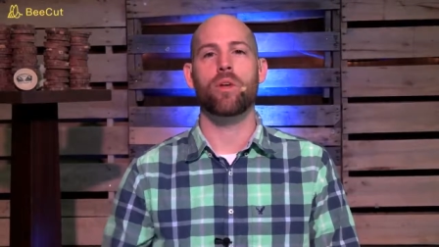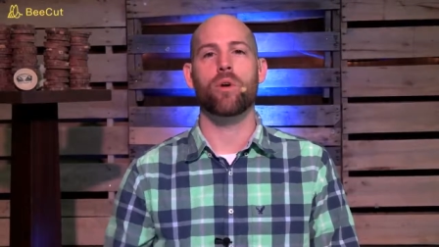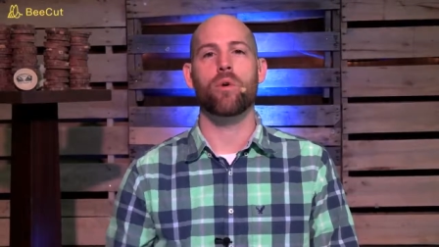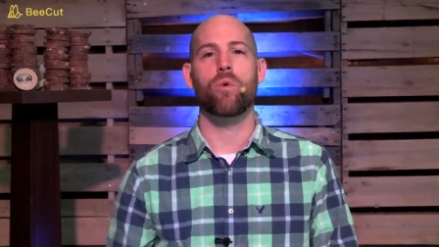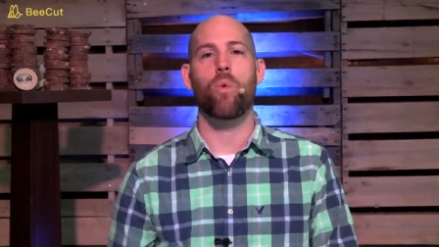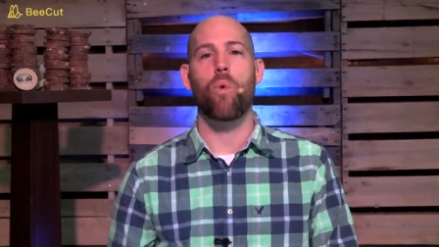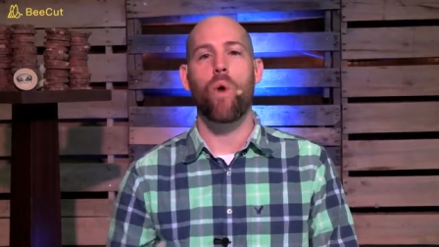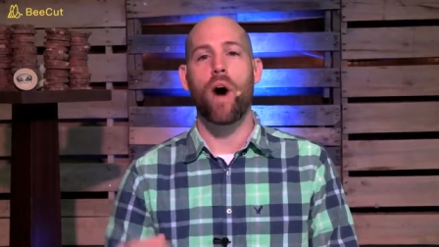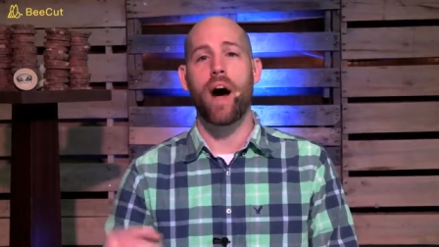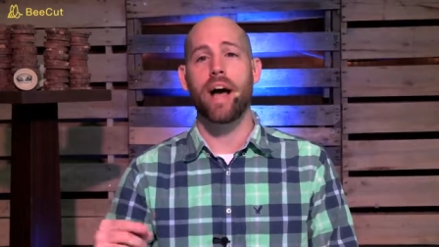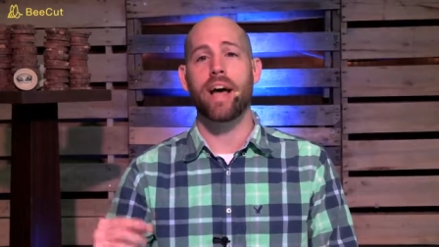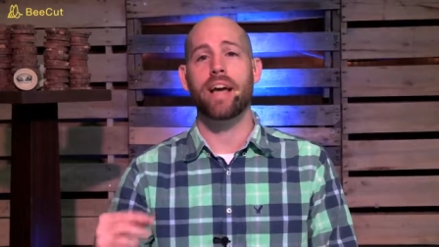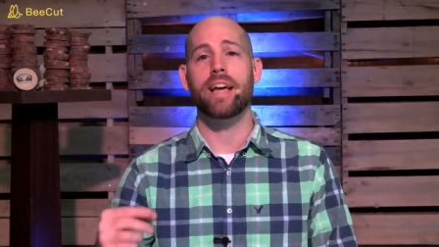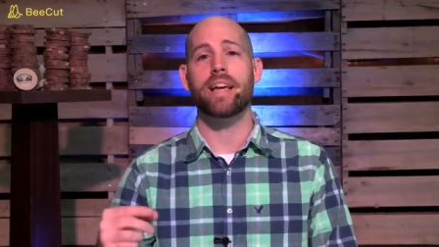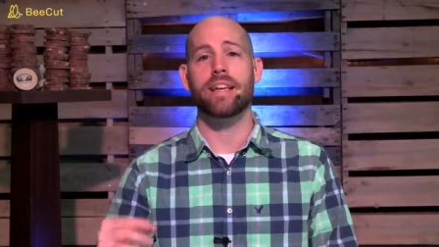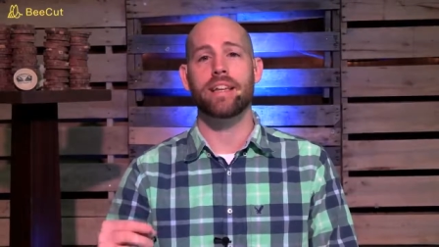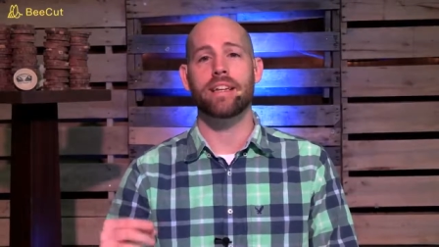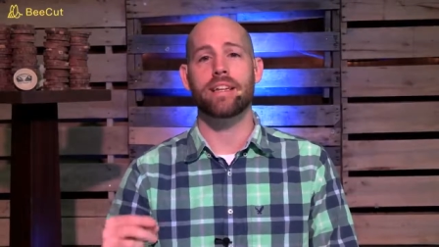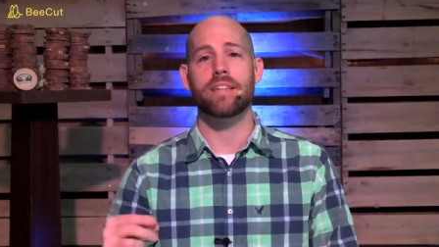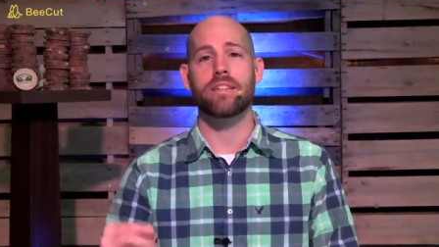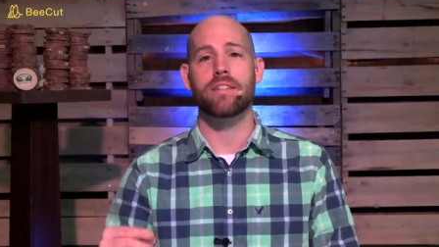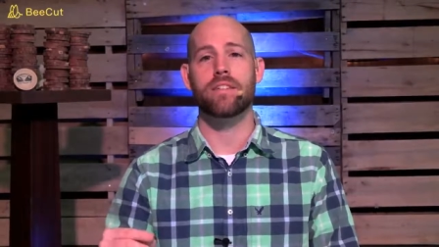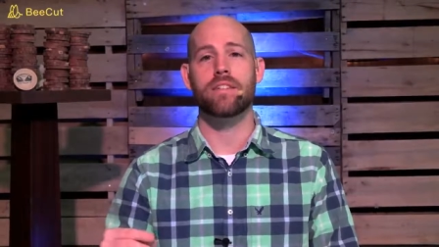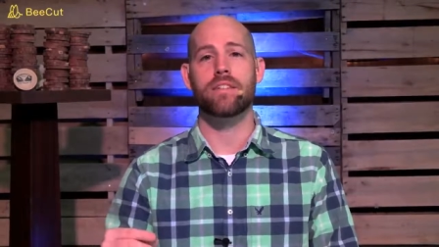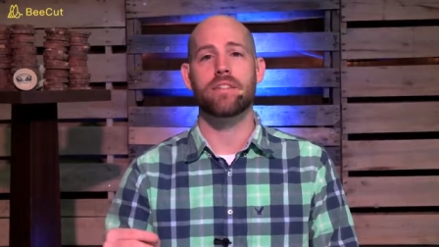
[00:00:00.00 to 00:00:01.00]

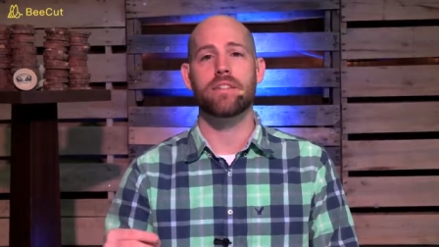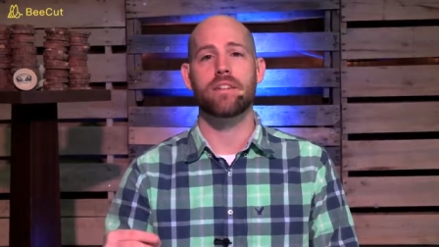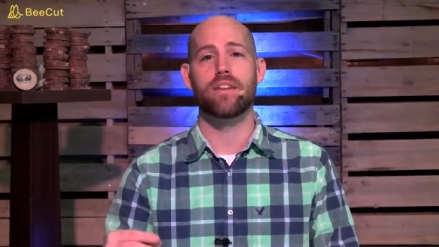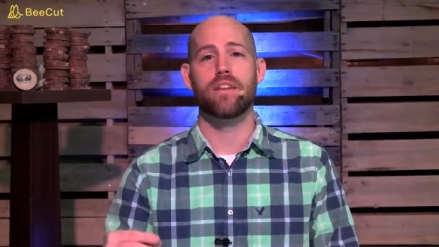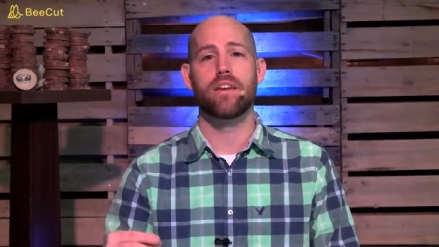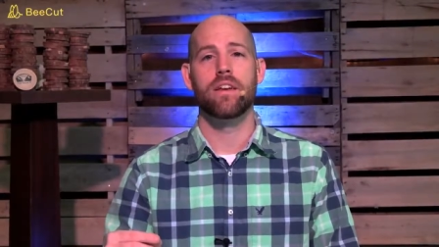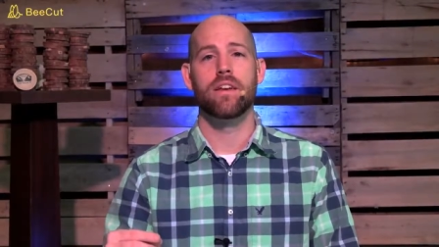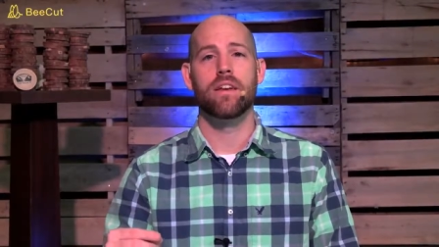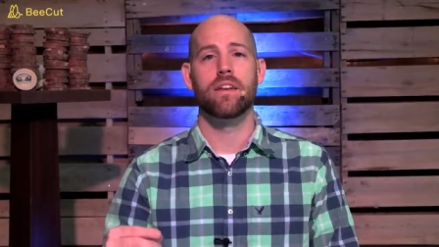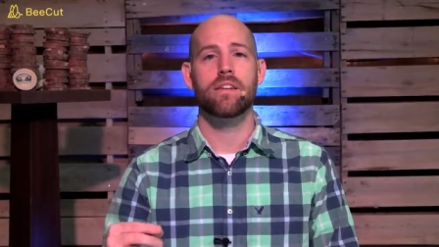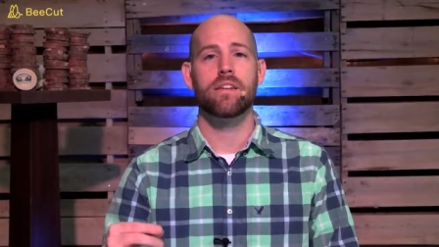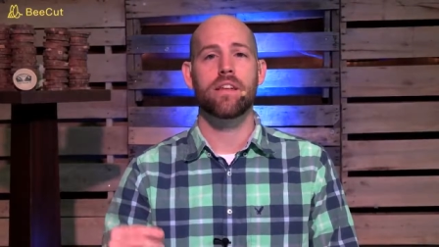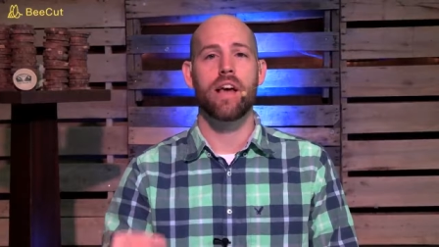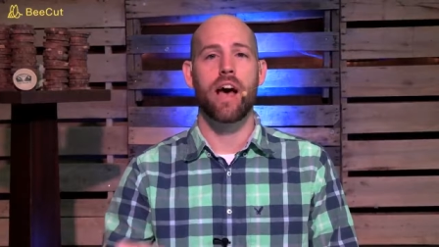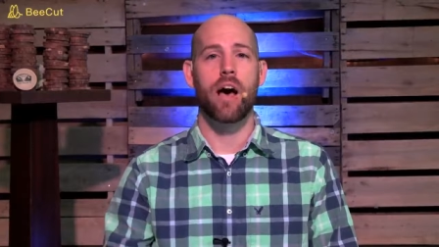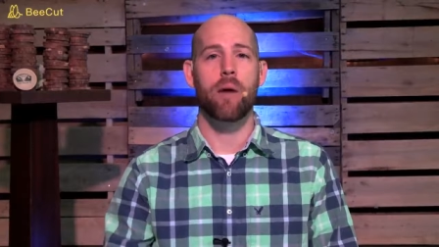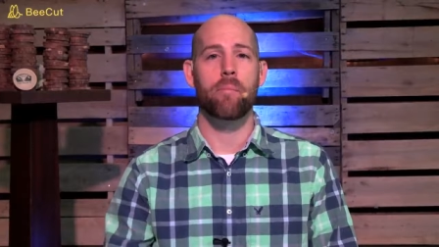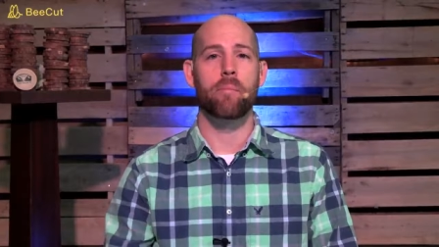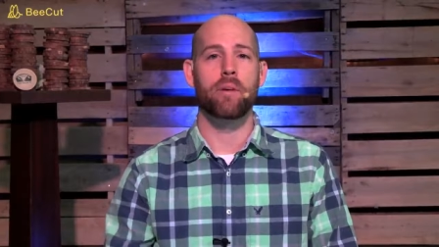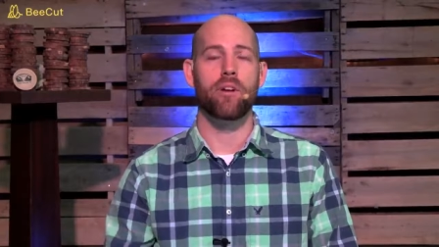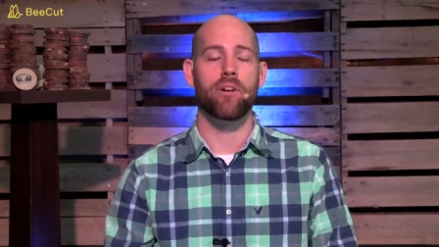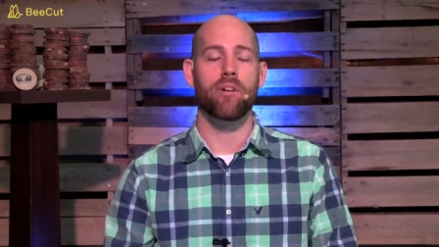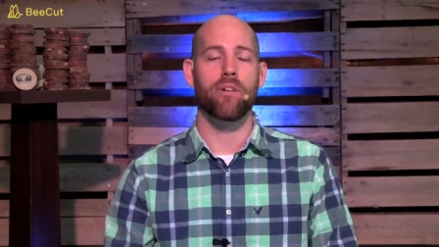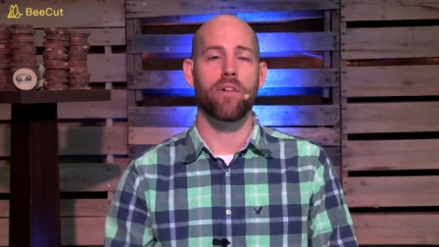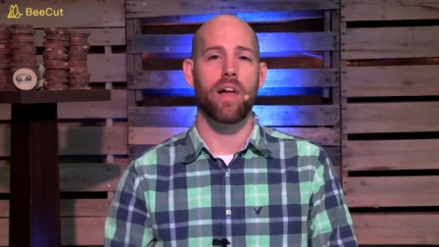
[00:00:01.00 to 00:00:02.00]
quietest time
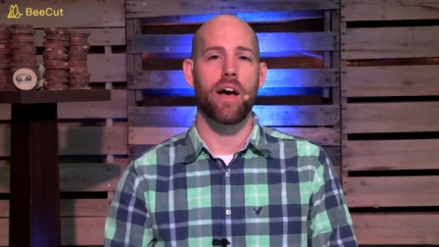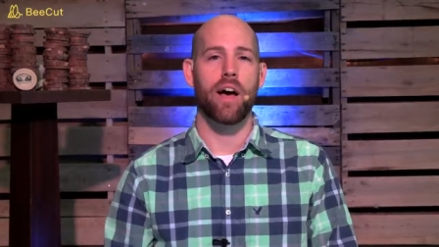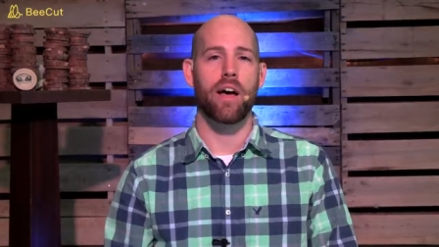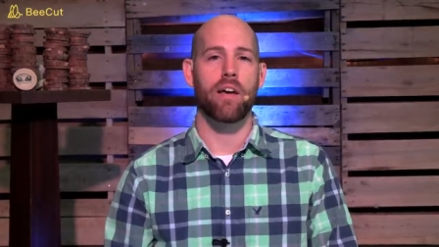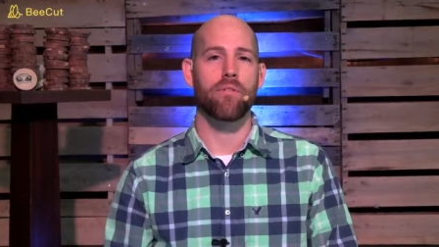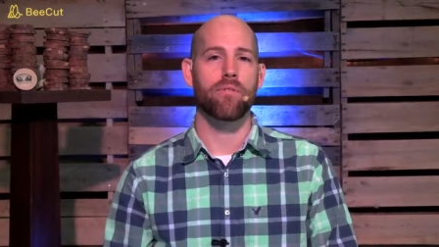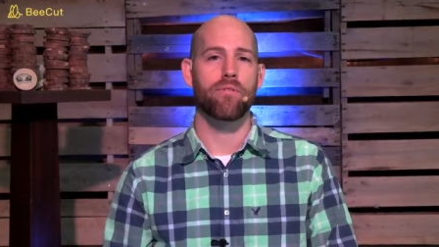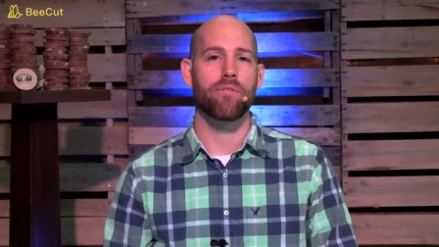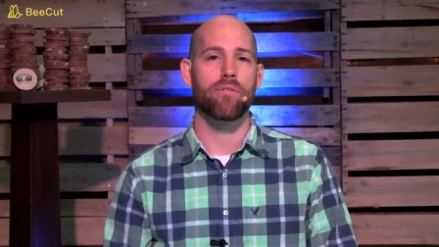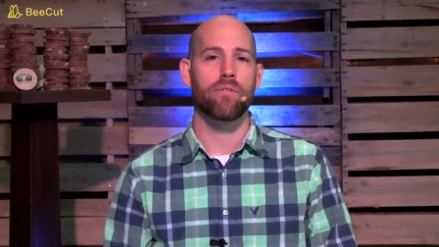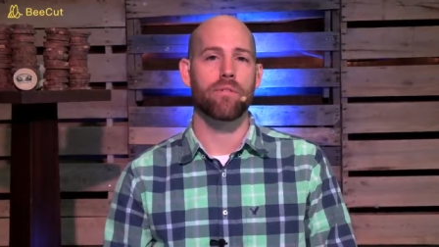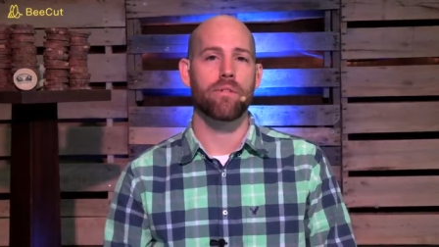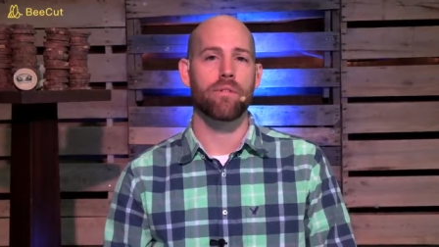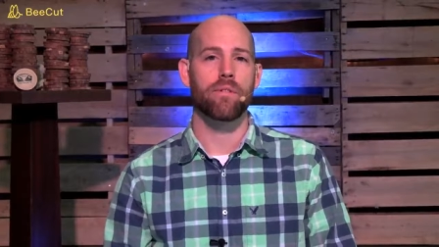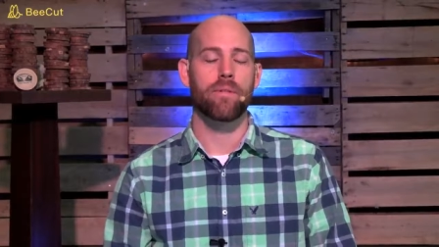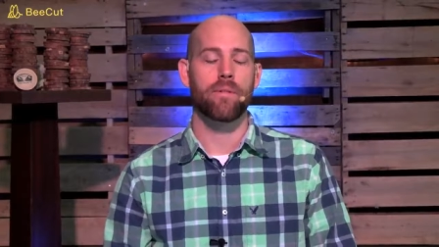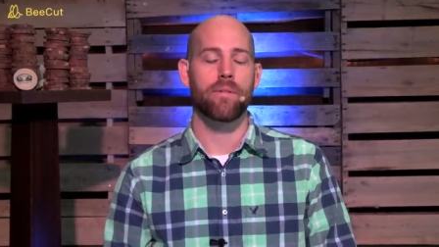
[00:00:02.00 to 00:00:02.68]
in your life.